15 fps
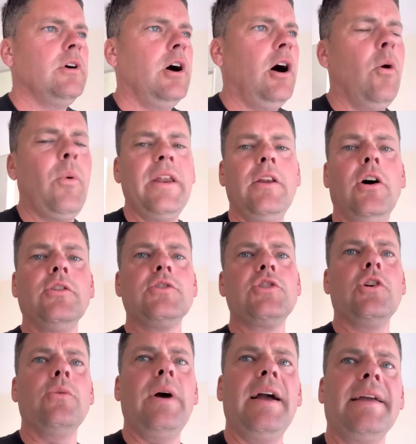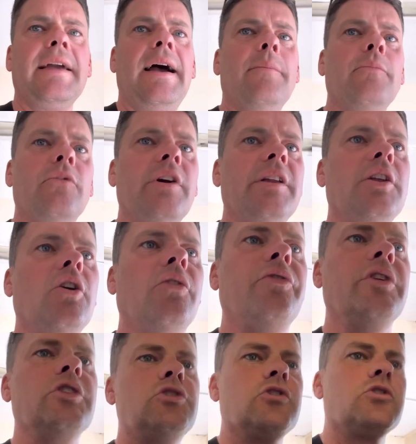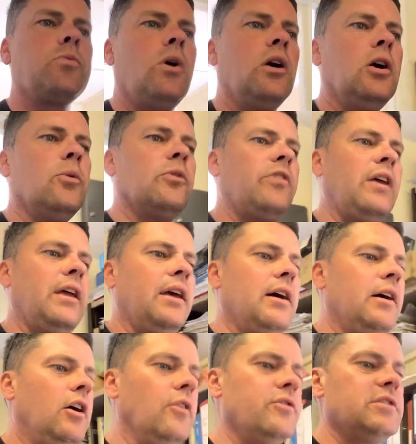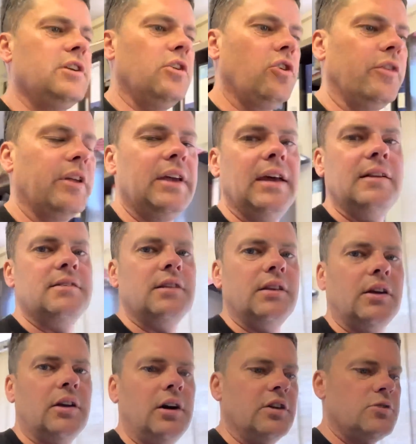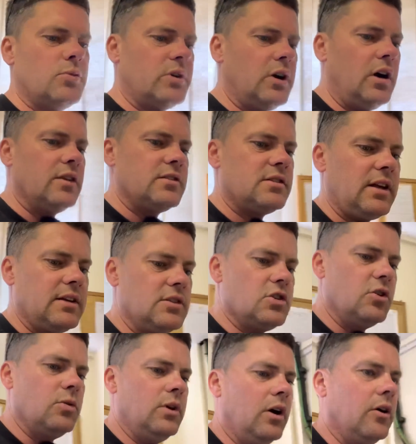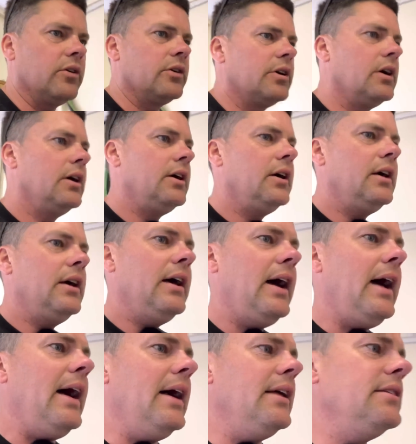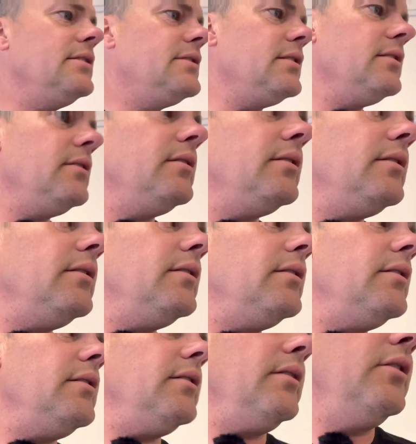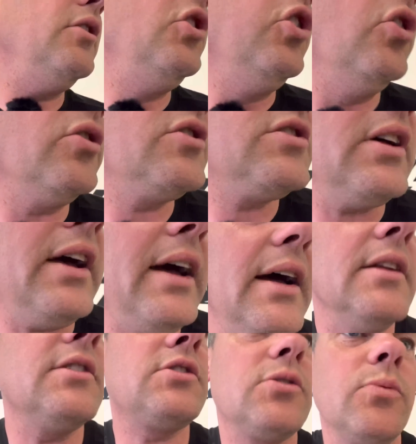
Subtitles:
I went onto our camera in the office just while I was here. Obviously I've got the kids in the car, so I can't stay too long, and looked at,